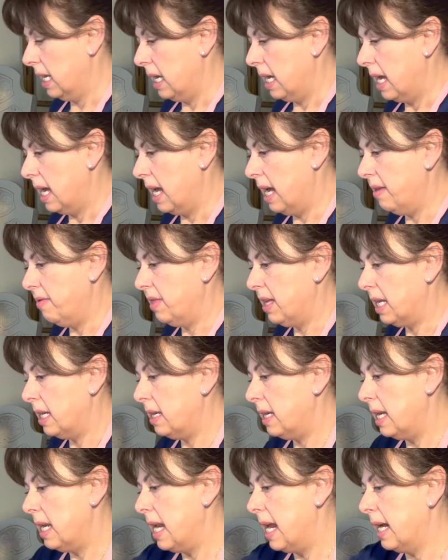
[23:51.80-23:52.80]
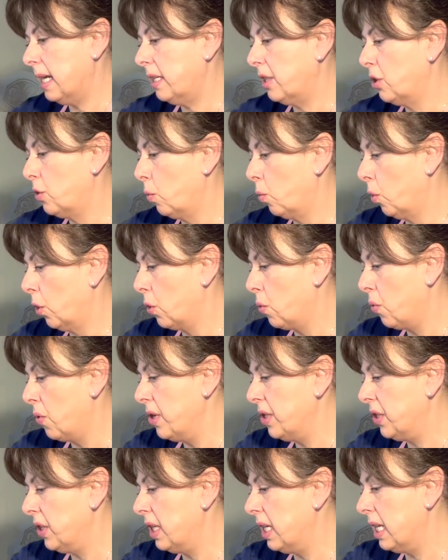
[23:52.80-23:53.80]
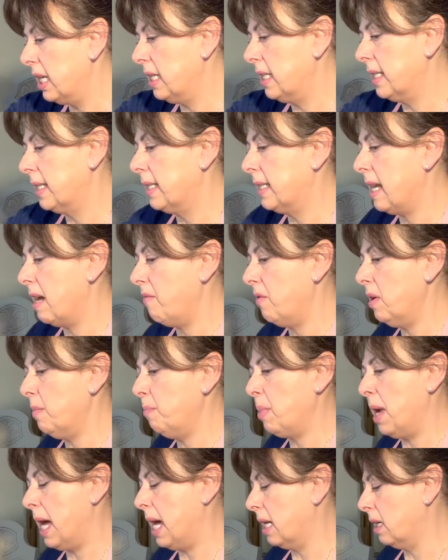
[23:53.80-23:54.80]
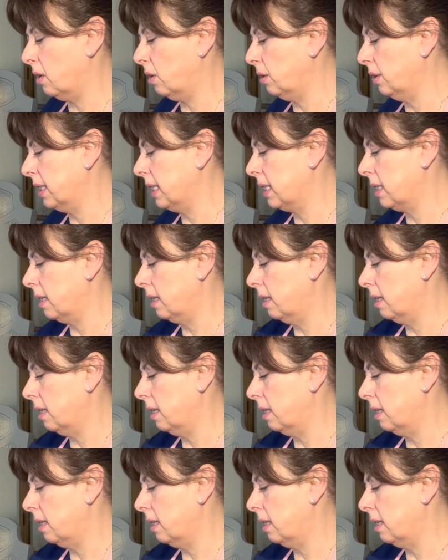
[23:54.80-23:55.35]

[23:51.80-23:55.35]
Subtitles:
And then next, we're going to need 7 filters